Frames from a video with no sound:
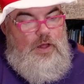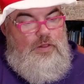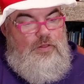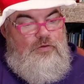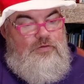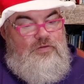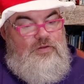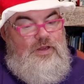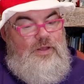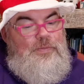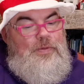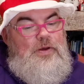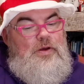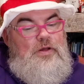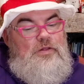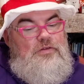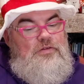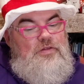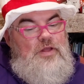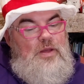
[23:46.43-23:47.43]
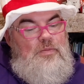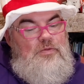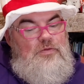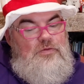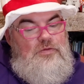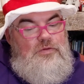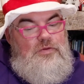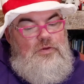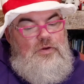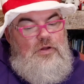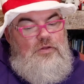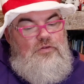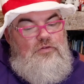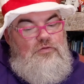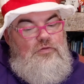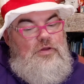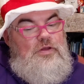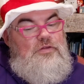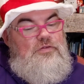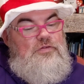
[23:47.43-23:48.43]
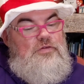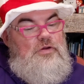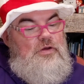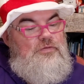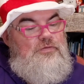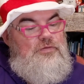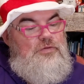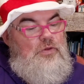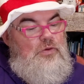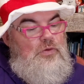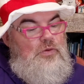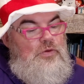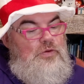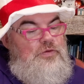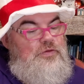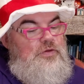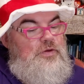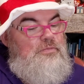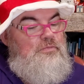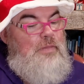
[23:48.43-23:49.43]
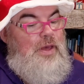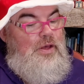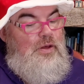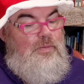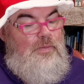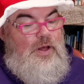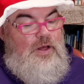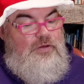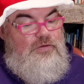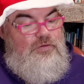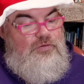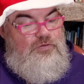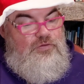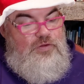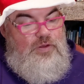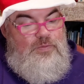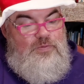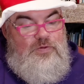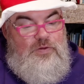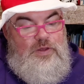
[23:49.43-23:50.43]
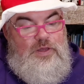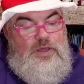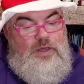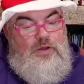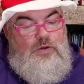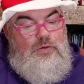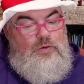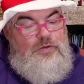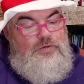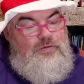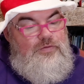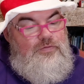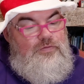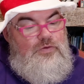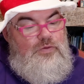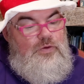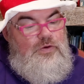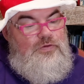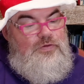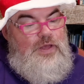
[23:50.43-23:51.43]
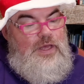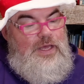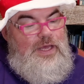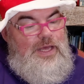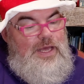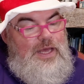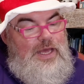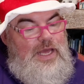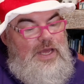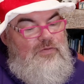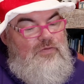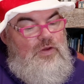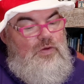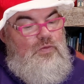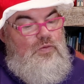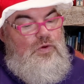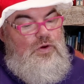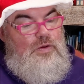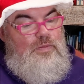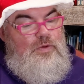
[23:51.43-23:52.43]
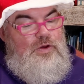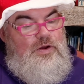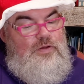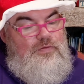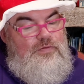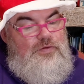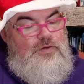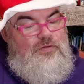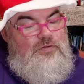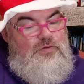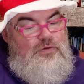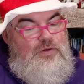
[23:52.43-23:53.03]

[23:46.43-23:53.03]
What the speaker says: They're sleeping on steps and on strings and on floors and mailbox and ships and keyholes of doors. Every worm on a fish